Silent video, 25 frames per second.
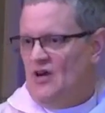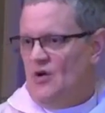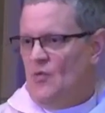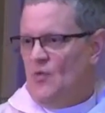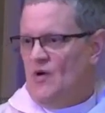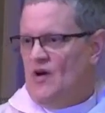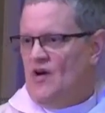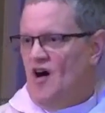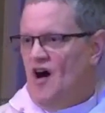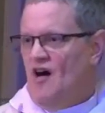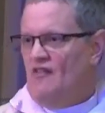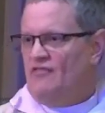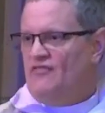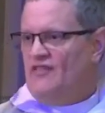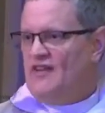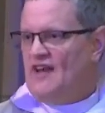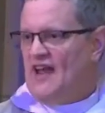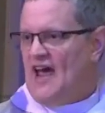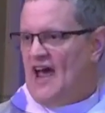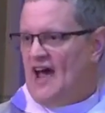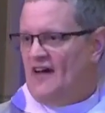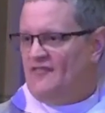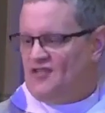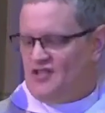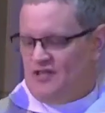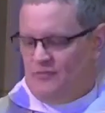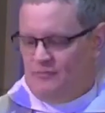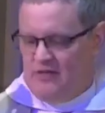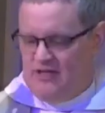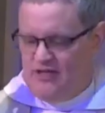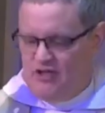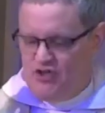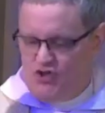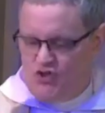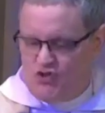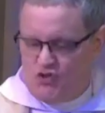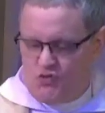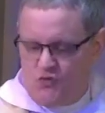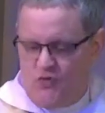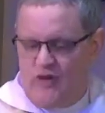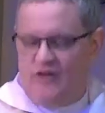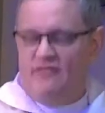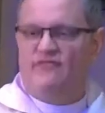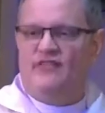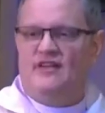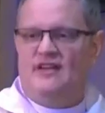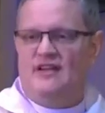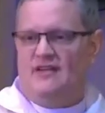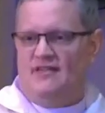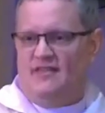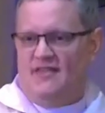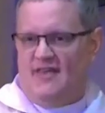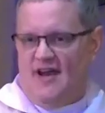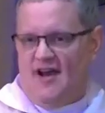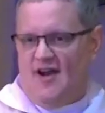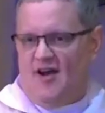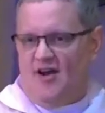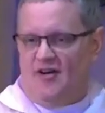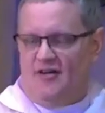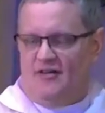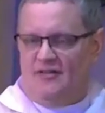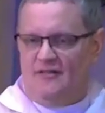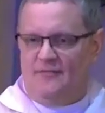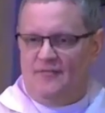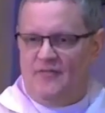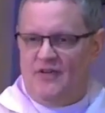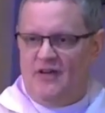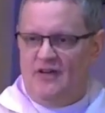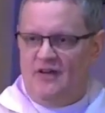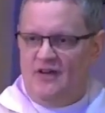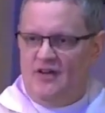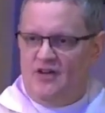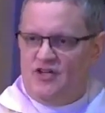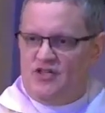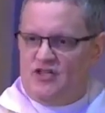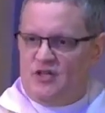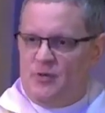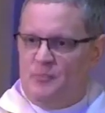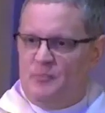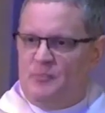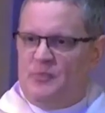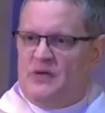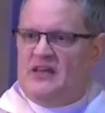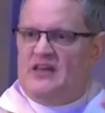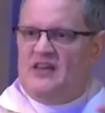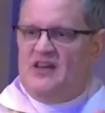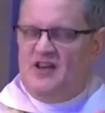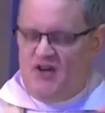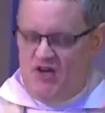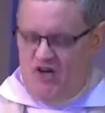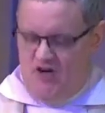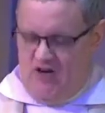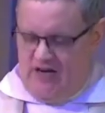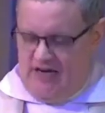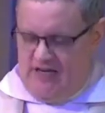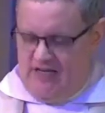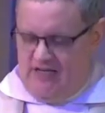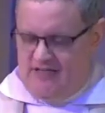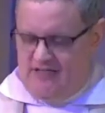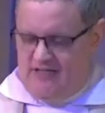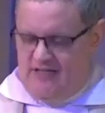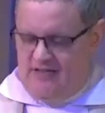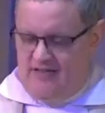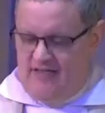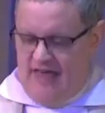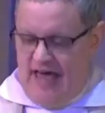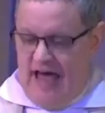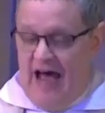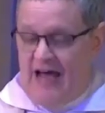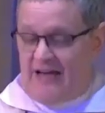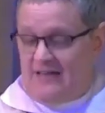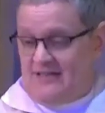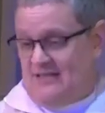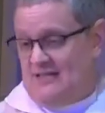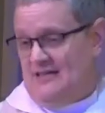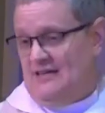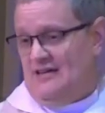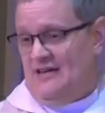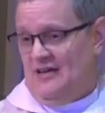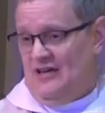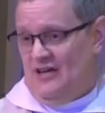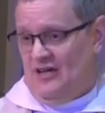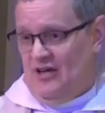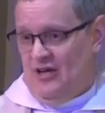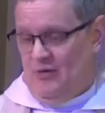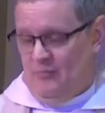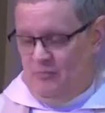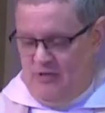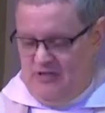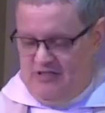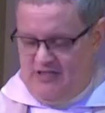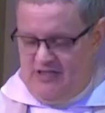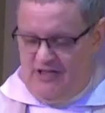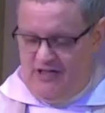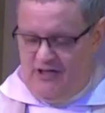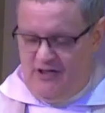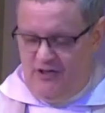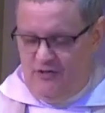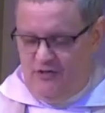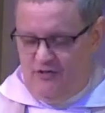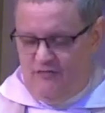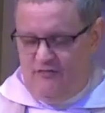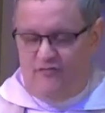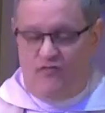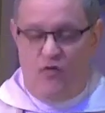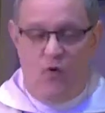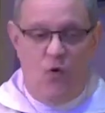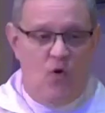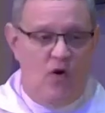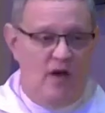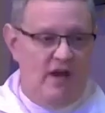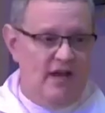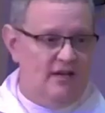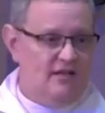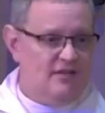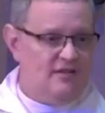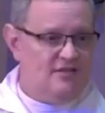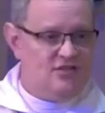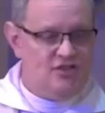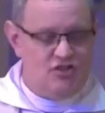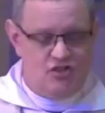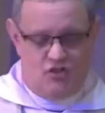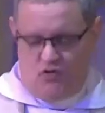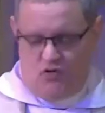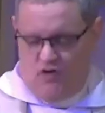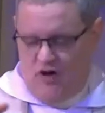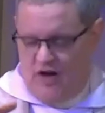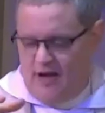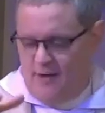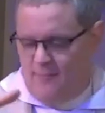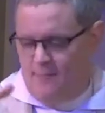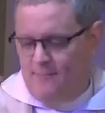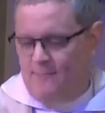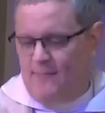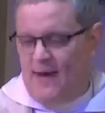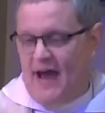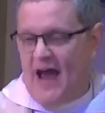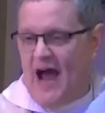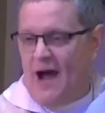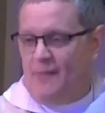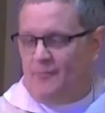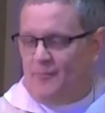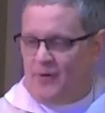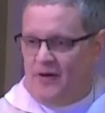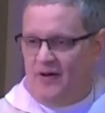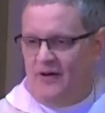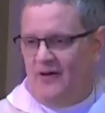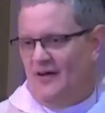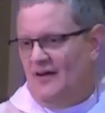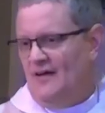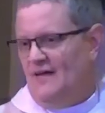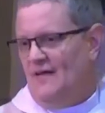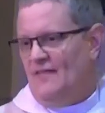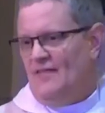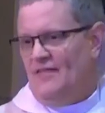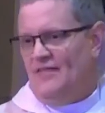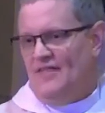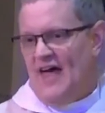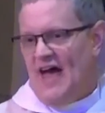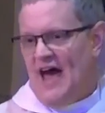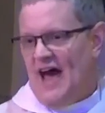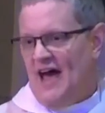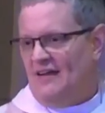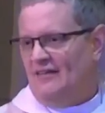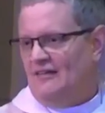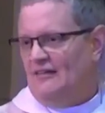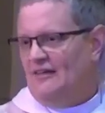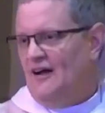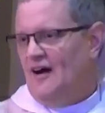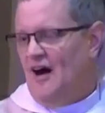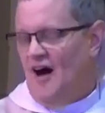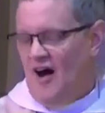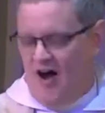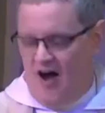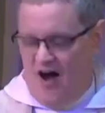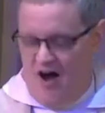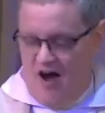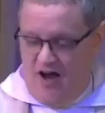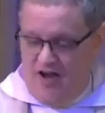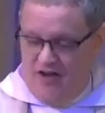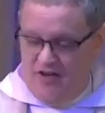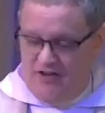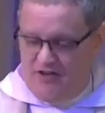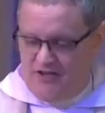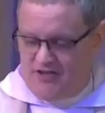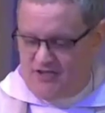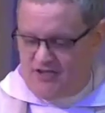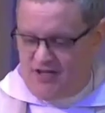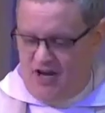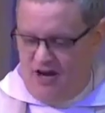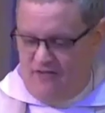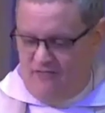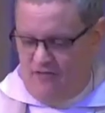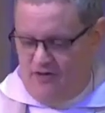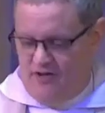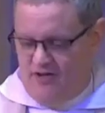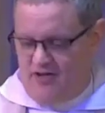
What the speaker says: We often have to be driven there to peer into that particular void, to try to map that undiscovered